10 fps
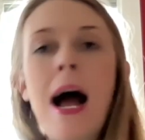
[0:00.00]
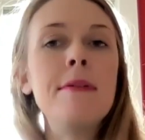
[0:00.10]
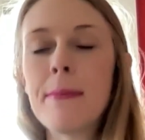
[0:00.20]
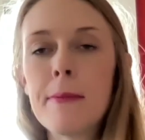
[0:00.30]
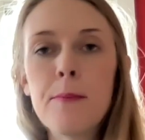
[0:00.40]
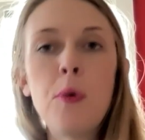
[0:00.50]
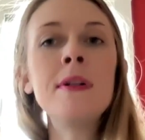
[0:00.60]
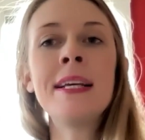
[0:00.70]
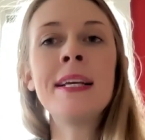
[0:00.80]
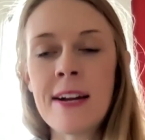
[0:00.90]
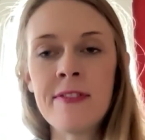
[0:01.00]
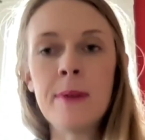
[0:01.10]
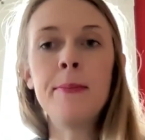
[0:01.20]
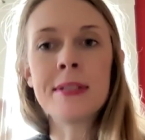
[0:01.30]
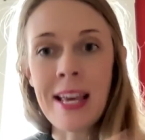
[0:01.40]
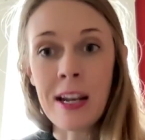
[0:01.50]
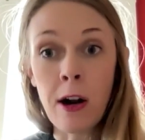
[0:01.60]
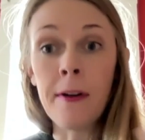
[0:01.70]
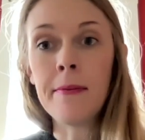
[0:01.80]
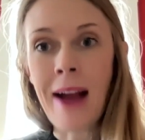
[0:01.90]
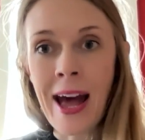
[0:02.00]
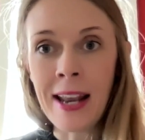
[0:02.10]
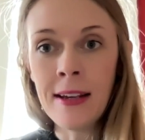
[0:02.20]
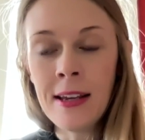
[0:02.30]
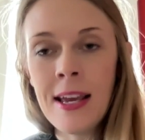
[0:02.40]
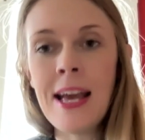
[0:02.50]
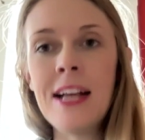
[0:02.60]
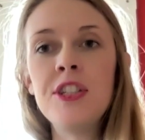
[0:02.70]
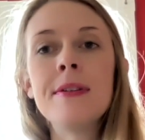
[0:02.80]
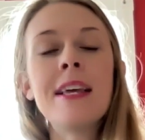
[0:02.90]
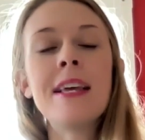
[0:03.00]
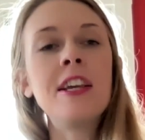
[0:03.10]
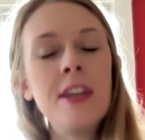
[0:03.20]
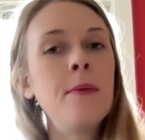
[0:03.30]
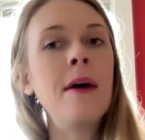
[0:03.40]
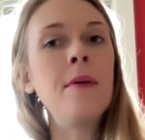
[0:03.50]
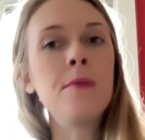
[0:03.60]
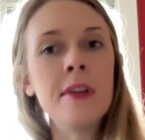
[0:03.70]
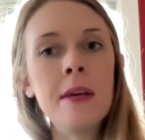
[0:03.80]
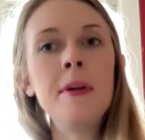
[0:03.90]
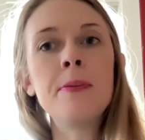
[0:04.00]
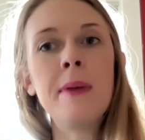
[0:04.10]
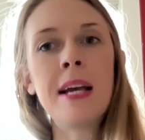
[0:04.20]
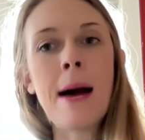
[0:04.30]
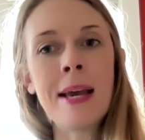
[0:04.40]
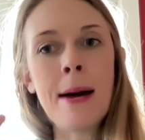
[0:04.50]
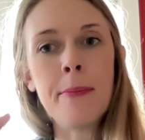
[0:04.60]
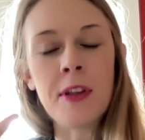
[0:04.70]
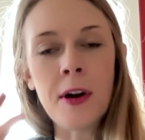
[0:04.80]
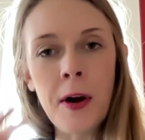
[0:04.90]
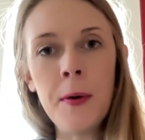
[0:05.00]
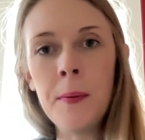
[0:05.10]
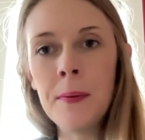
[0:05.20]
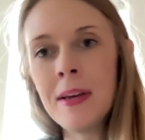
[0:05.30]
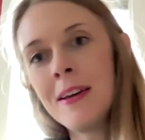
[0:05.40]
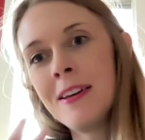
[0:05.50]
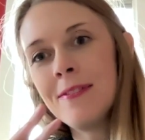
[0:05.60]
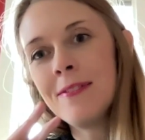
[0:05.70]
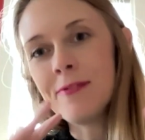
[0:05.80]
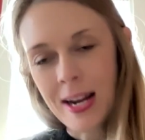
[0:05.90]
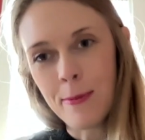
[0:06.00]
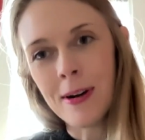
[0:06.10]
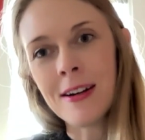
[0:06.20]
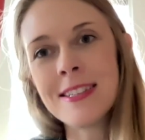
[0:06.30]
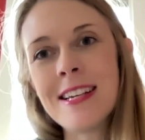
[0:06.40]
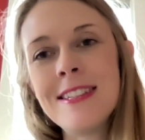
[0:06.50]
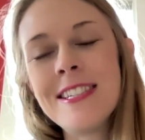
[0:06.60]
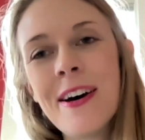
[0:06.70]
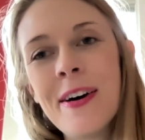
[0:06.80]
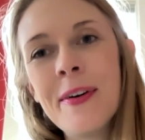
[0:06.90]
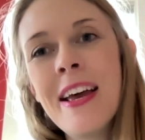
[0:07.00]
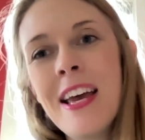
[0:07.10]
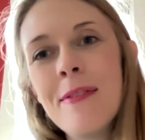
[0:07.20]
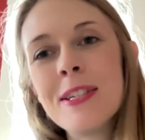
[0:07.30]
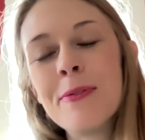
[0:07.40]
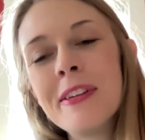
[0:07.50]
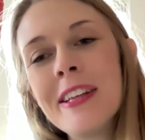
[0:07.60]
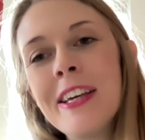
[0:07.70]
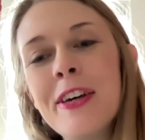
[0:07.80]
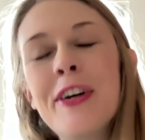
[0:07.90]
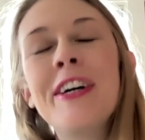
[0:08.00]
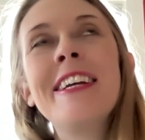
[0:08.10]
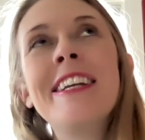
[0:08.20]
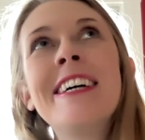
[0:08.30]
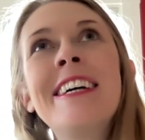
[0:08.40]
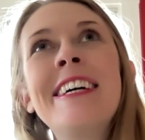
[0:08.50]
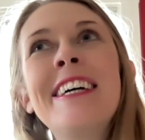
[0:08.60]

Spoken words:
was like pulling stuff from book that I had already read And she was like, you know what, really, we should be coming up with our own frameworks. And so it was a really good